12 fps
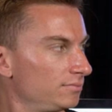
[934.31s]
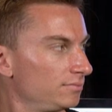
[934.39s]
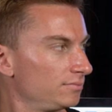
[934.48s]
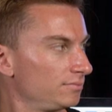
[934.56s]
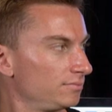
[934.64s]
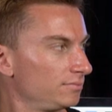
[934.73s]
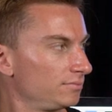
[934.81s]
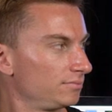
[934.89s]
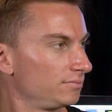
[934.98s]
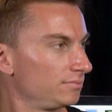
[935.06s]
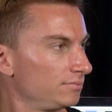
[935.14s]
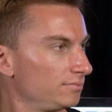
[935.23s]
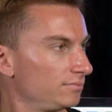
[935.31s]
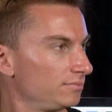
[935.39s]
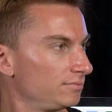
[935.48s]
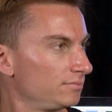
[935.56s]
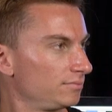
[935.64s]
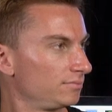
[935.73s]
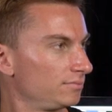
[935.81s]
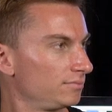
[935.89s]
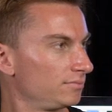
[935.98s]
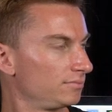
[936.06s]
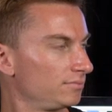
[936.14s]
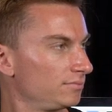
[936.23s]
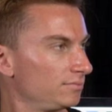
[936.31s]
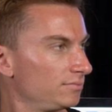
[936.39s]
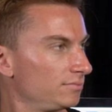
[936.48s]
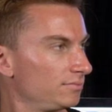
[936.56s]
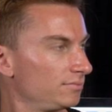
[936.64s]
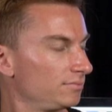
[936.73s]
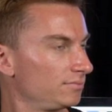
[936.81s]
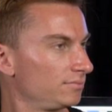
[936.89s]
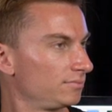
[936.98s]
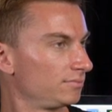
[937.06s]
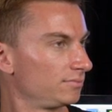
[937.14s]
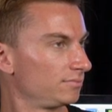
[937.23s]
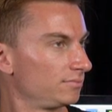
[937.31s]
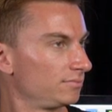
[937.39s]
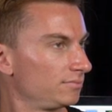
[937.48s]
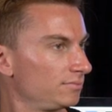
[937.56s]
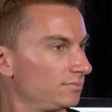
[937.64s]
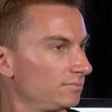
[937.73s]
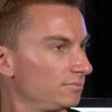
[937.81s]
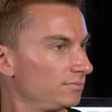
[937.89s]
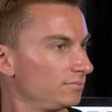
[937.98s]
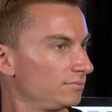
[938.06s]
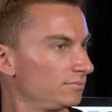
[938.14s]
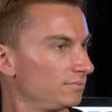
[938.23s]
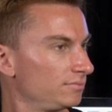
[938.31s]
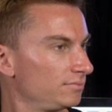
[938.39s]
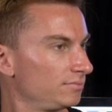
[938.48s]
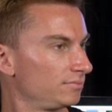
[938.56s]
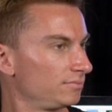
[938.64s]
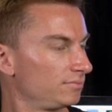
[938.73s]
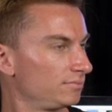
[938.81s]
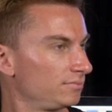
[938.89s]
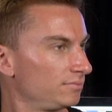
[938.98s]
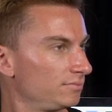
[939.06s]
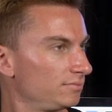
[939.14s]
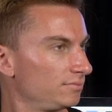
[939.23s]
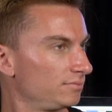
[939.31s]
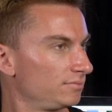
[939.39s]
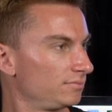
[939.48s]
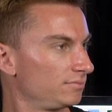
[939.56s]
No words are spoken by the person on screen.